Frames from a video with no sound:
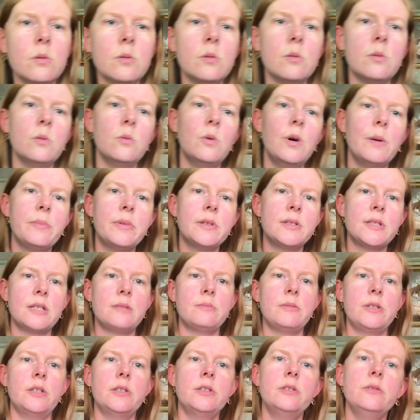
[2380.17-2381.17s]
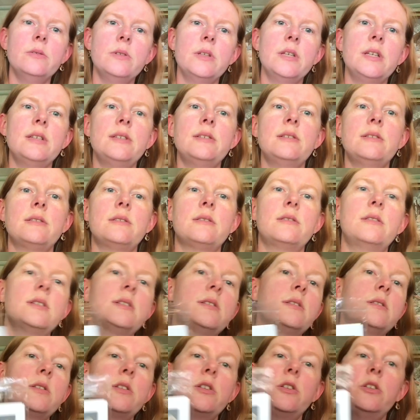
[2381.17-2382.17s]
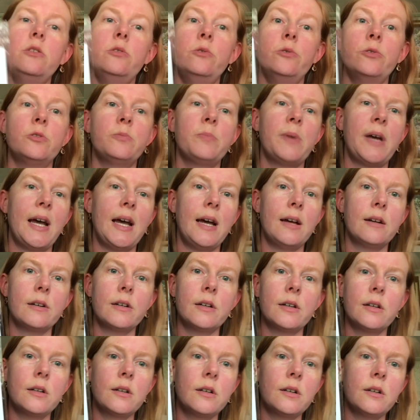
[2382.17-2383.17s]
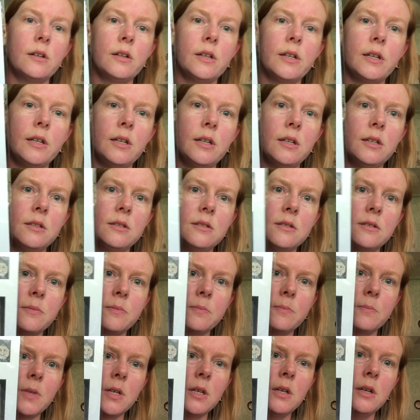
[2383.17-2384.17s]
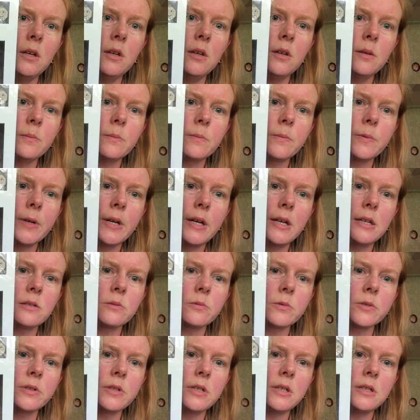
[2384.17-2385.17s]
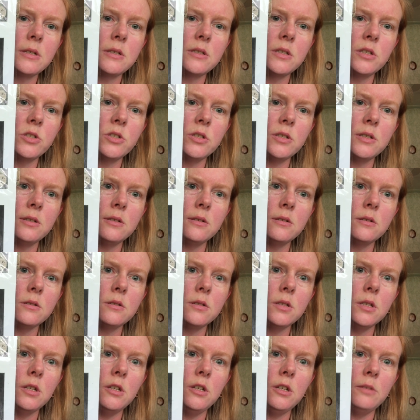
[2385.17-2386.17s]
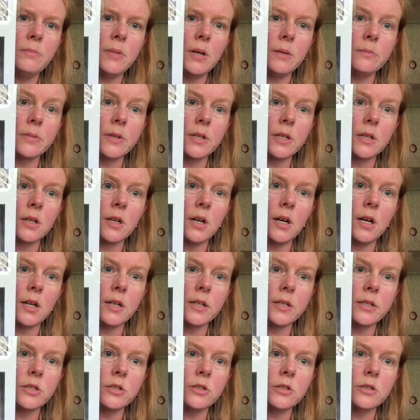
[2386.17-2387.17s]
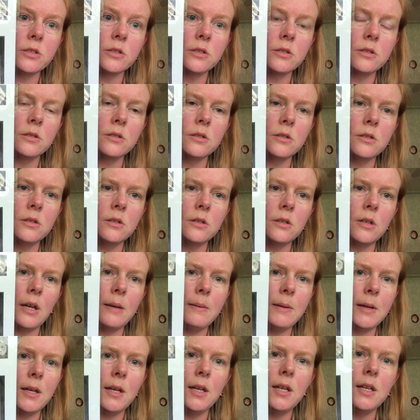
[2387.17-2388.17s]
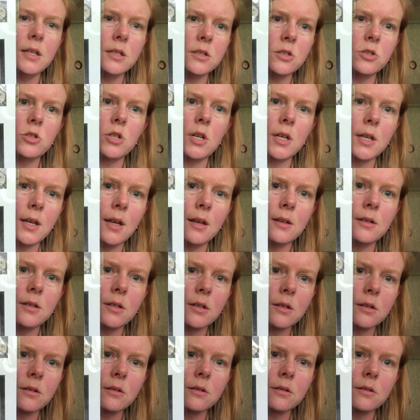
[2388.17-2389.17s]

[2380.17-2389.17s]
what possessed me to do this. This is a huge pattern. It is Praiseworthy Stitches Seedy Pumpkin Cottage. I mean, it is gigantic.